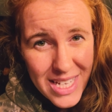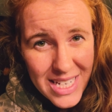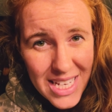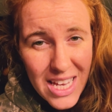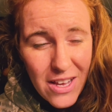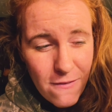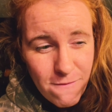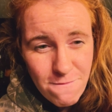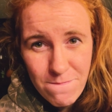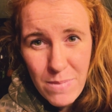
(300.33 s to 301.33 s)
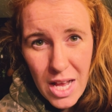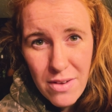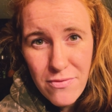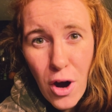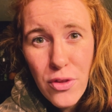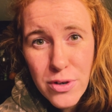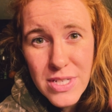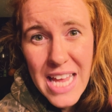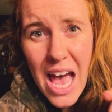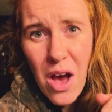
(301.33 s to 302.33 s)
it farther
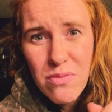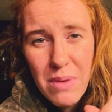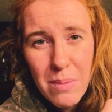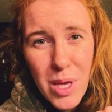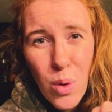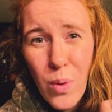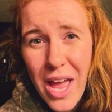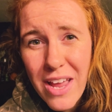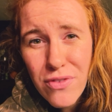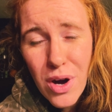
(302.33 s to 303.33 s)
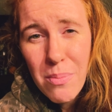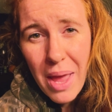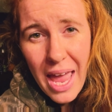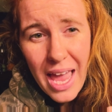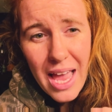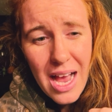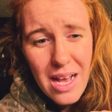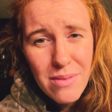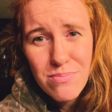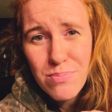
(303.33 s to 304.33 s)
down, maybe away from
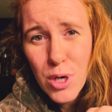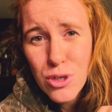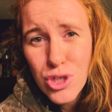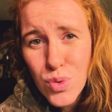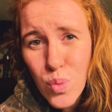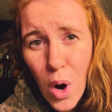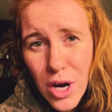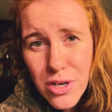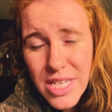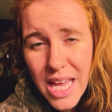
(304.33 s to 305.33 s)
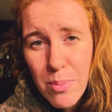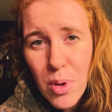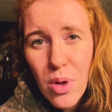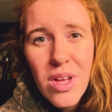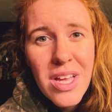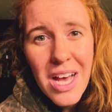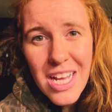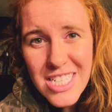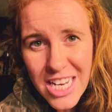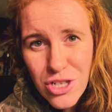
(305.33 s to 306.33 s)
a perched water table,
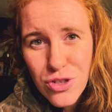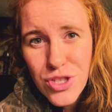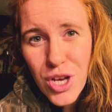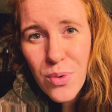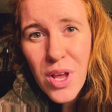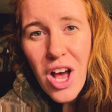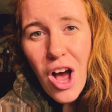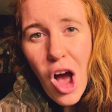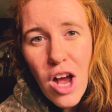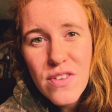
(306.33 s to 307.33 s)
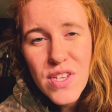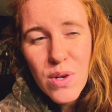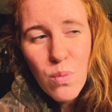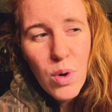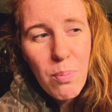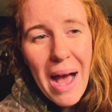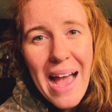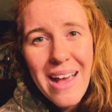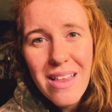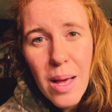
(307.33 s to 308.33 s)
a danger zone. Auxin will
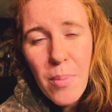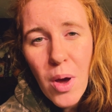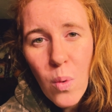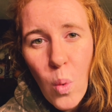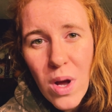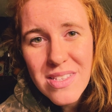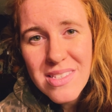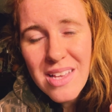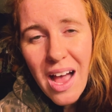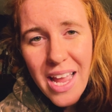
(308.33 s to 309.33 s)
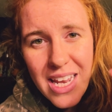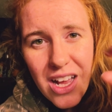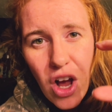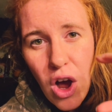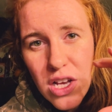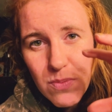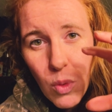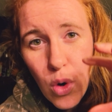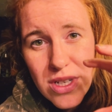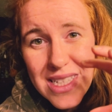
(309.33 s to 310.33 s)
pile up on one side and cause
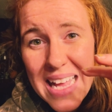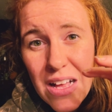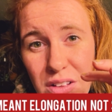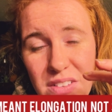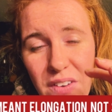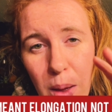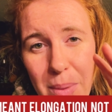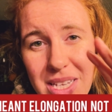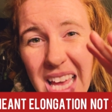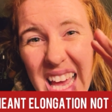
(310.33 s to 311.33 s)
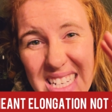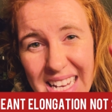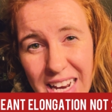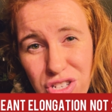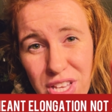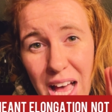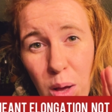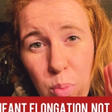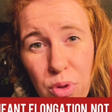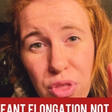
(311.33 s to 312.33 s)
more cell development to actually
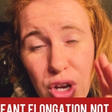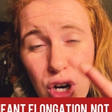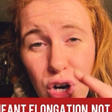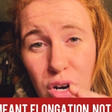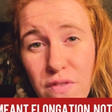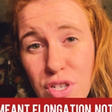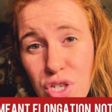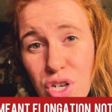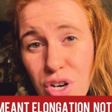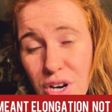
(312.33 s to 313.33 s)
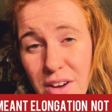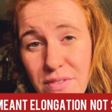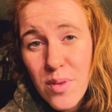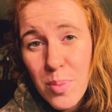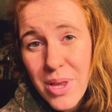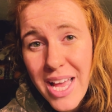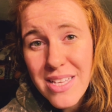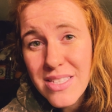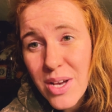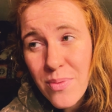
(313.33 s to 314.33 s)
help with the curvature of the
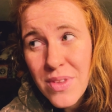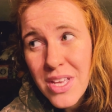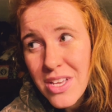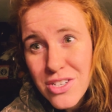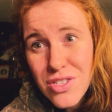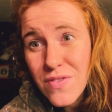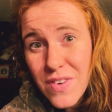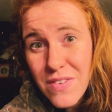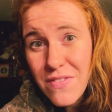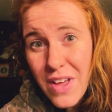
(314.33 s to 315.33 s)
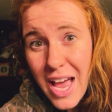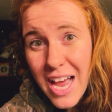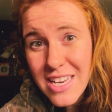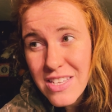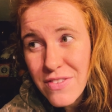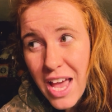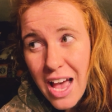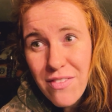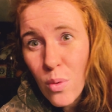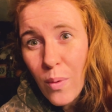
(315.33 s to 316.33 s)
plant. So just a fun fact, if you
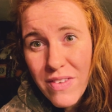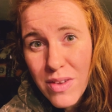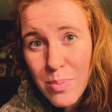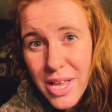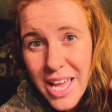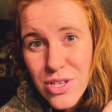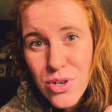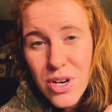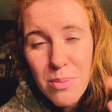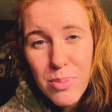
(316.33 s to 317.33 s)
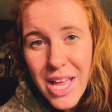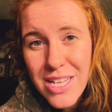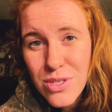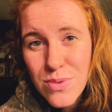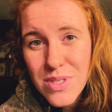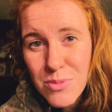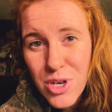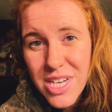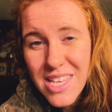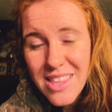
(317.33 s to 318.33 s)
have a wavy plant or a plant doing some
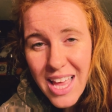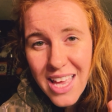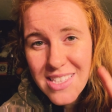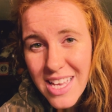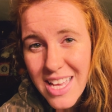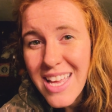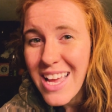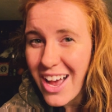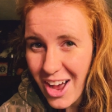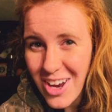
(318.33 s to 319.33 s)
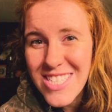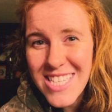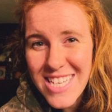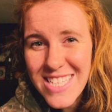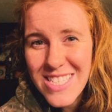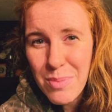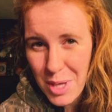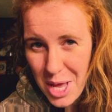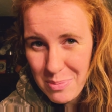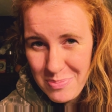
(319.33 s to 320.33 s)
crazy things, auxin is to
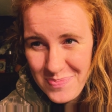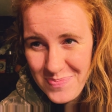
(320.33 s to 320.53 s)
blame.